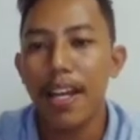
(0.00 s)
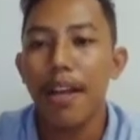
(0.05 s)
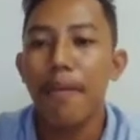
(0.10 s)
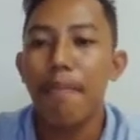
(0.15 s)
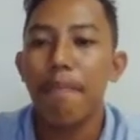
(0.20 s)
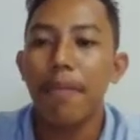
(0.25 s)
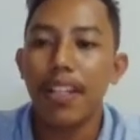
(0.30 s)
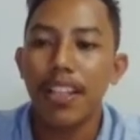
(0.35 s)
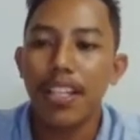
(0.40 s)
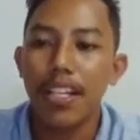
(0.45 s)

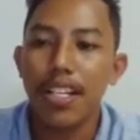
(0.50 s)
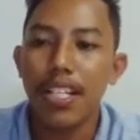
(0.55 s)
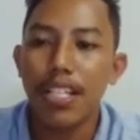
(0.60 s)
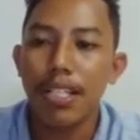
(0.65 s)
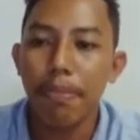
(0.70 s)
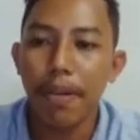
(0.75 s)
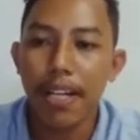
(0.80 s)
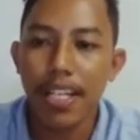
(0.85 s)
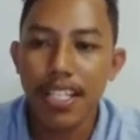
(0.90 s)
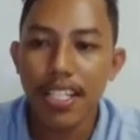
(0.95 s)
but the
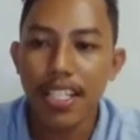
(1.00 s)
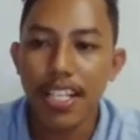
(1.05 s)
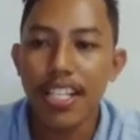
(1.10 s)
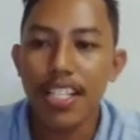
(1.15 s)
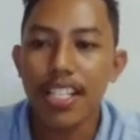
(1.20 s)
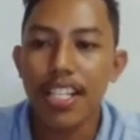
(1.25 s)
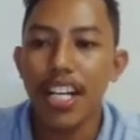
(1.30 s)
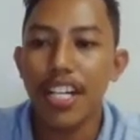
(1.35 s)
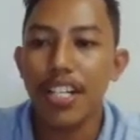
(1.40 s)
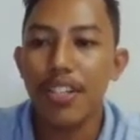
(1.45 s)
responses
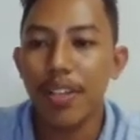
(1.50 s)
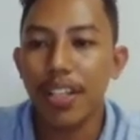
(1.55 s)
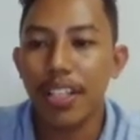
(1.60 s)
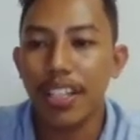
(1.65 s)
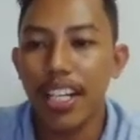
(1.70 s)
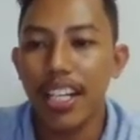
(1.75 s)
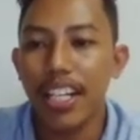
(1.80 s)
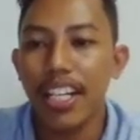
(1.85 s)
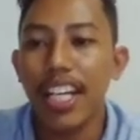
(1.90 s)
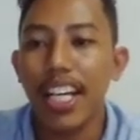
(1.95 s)
are
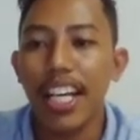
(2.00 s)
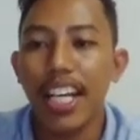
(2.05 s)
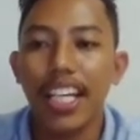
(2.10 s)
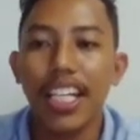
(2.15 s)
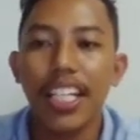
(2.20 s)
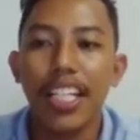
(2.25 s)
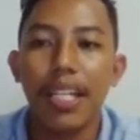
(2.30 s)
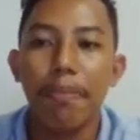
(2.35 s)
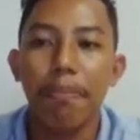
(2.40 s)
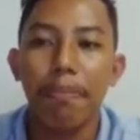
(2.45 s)
treated
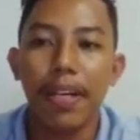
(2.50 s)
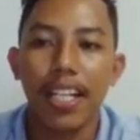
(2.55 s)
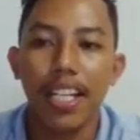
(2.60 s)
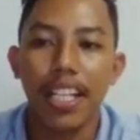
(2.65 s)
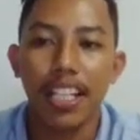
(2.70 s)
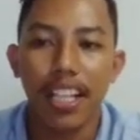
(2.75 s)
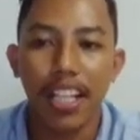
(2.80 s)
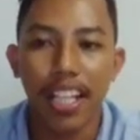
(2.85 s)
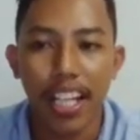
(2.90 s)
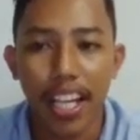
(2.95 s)

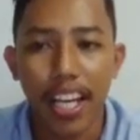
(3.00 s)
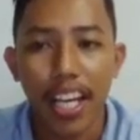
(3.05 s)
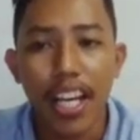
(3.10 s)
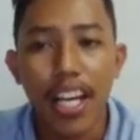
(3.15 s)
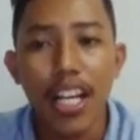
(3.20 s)
independently.